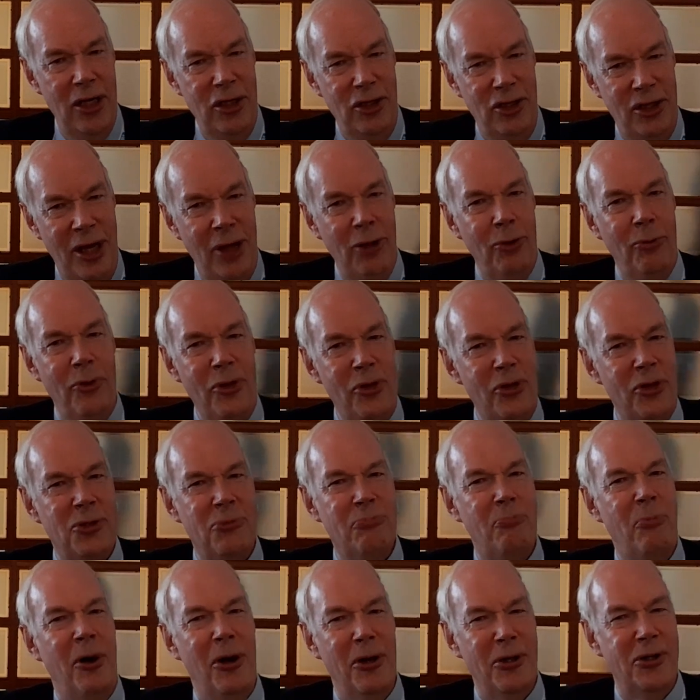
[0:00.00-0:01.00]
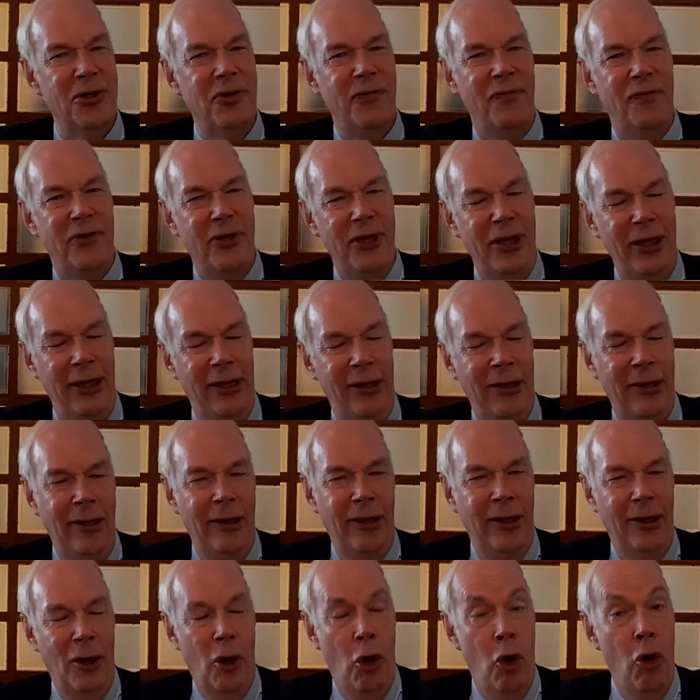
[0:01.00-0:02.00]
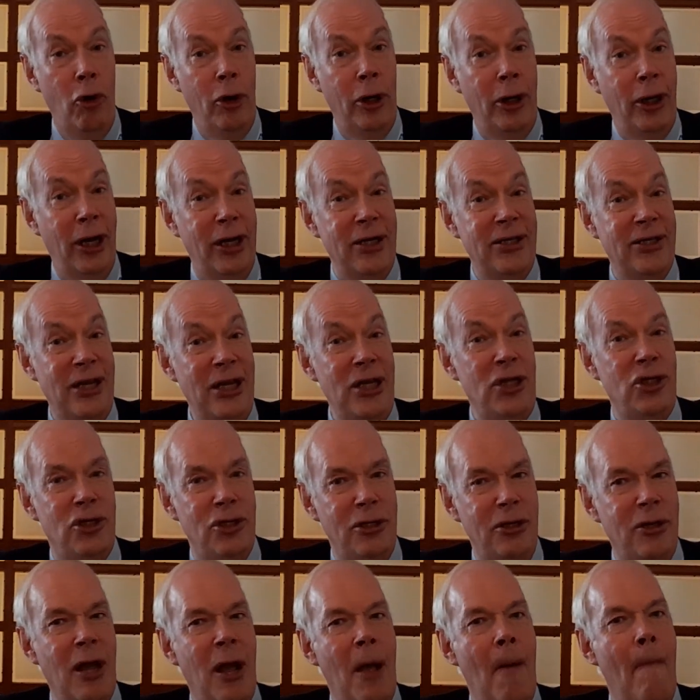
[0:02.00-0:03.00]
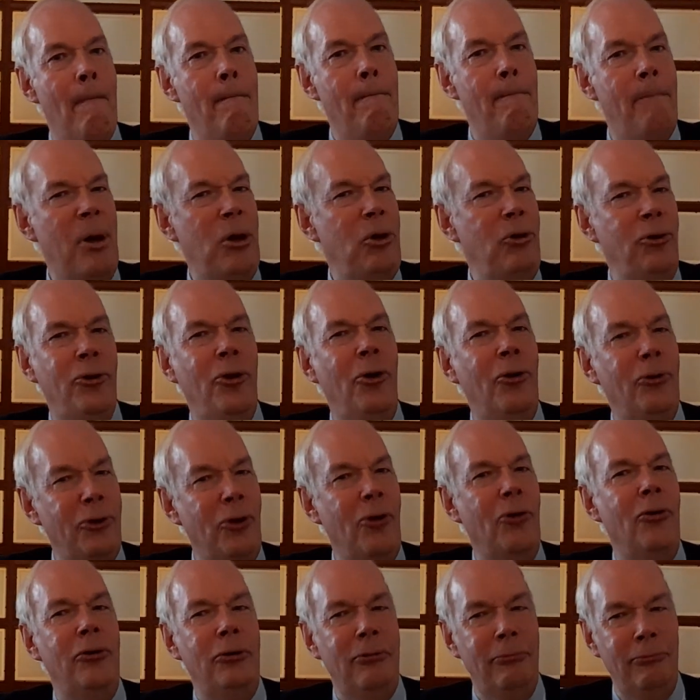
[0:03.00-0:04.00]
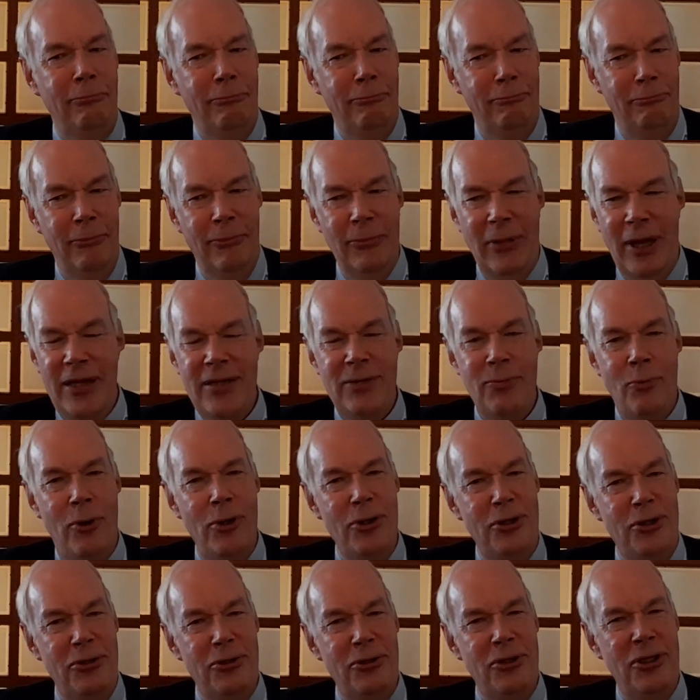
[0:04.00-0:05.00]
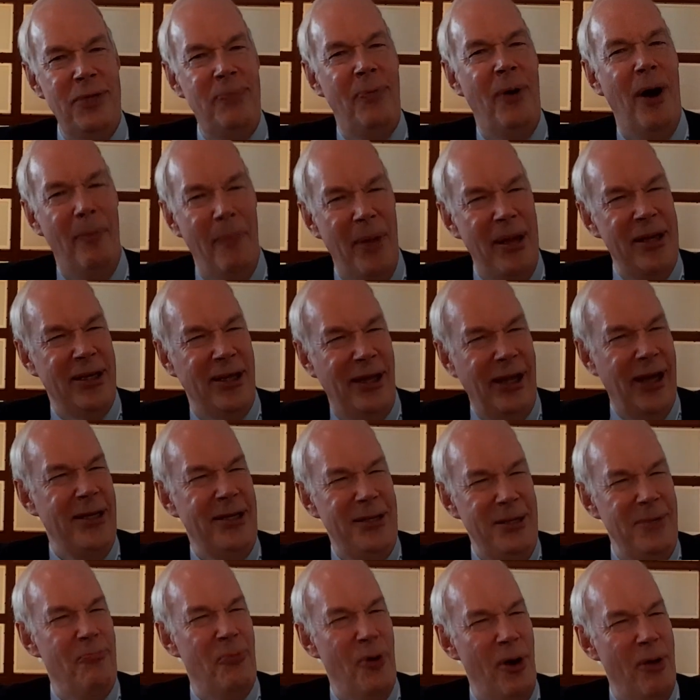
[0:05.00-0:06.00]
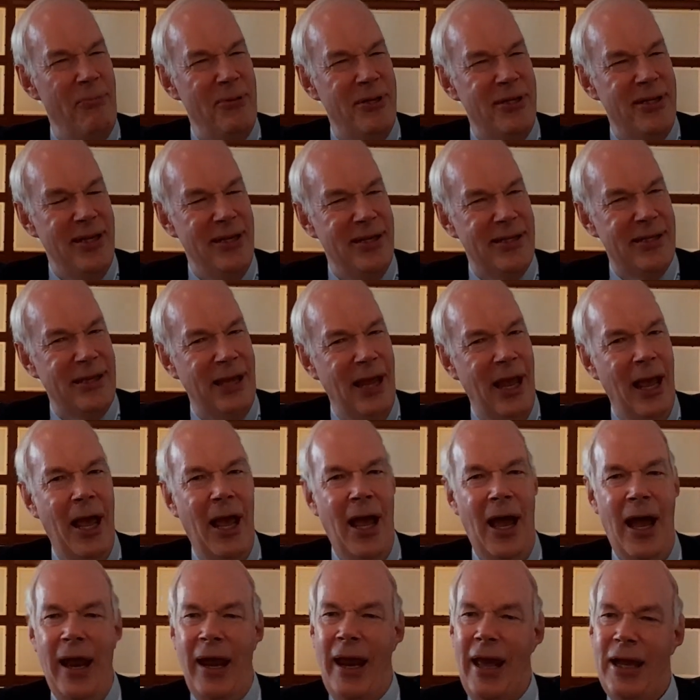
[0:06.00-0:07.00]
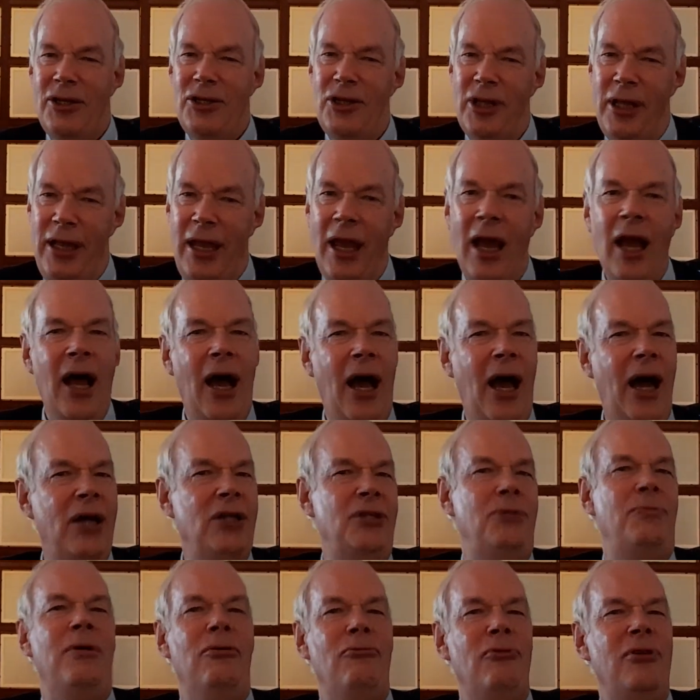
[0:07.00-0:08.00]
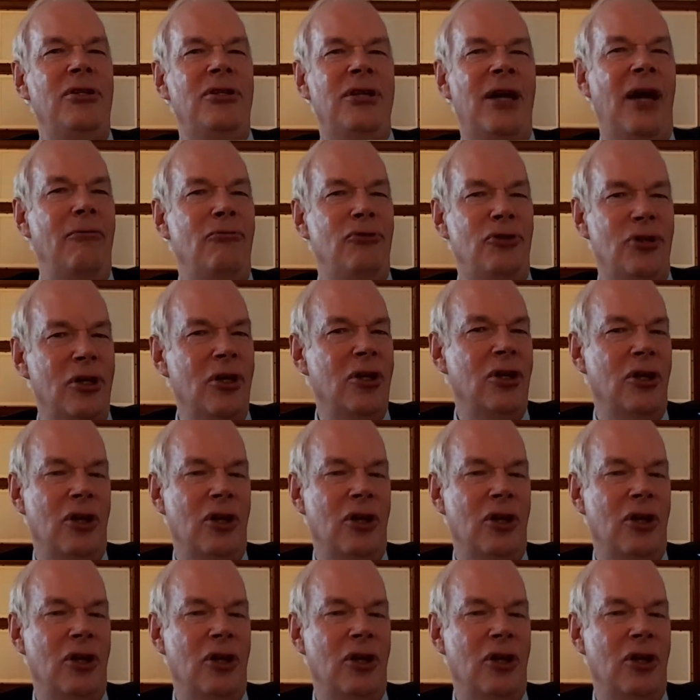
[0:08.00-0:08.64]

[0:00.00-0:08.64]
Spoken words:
dealt with as part of the organisation, but not on, as it were, departmental IT premises. And actually, how do we reach out